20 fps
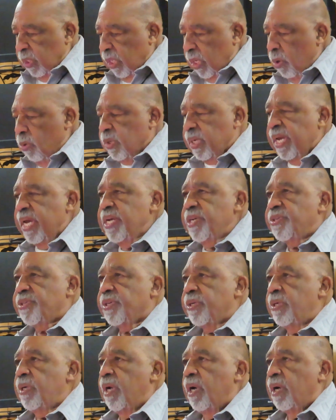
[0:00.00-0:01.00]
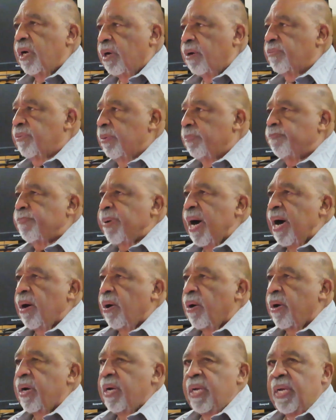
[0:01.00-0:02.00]
location of the
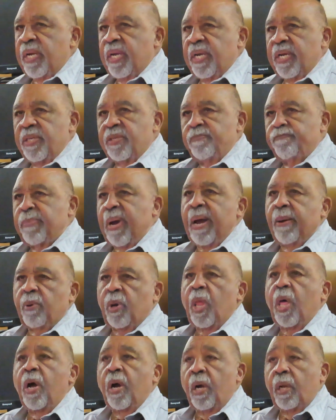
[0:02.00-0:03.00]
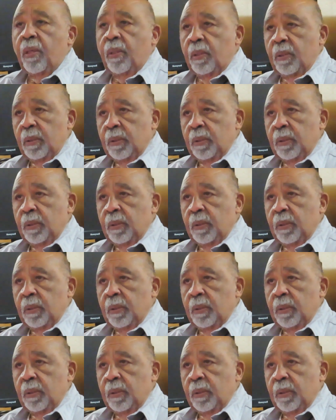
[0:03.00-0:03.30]
power is Babylon.